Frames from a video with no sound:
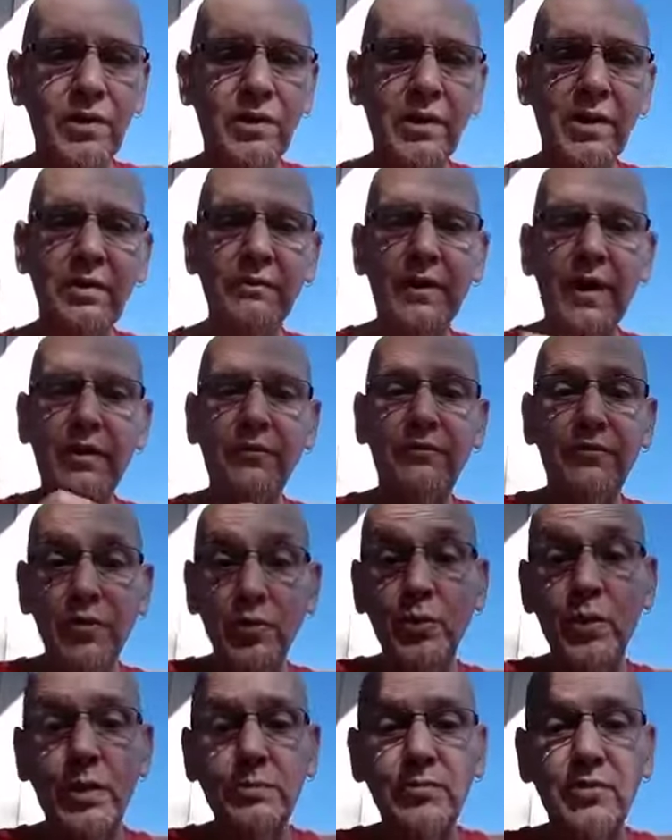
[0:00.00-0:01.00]
And then I've got a
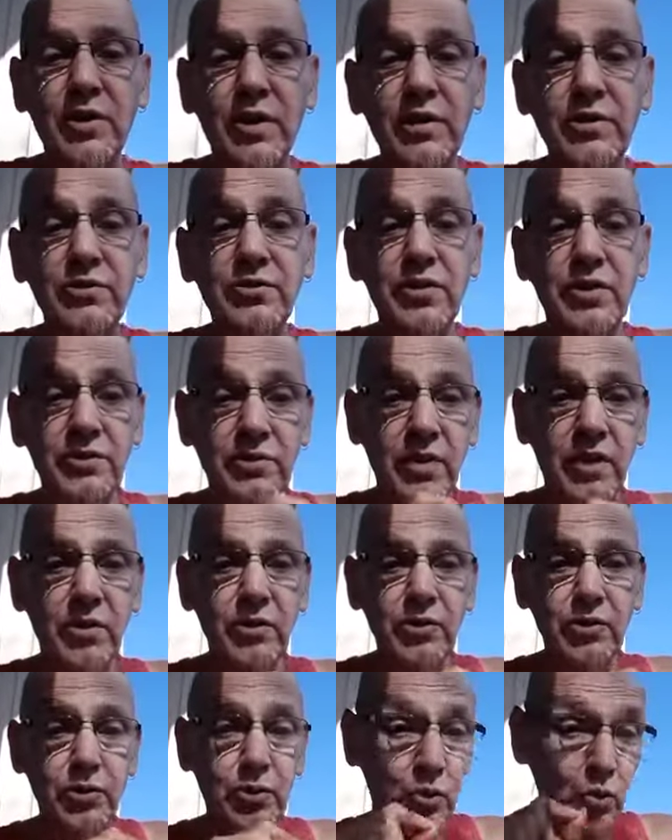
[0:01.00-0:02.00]
few websites that tell
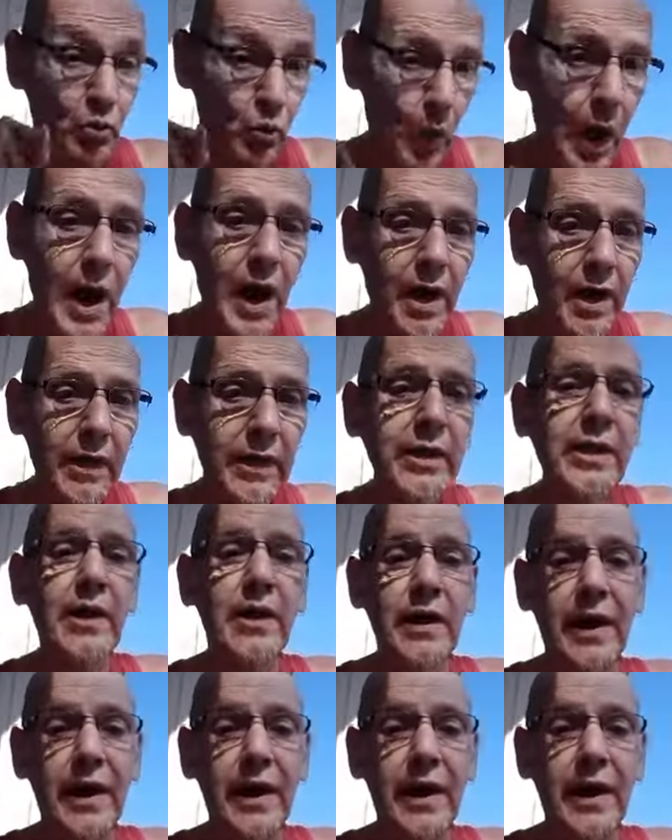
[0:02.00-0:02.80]
you why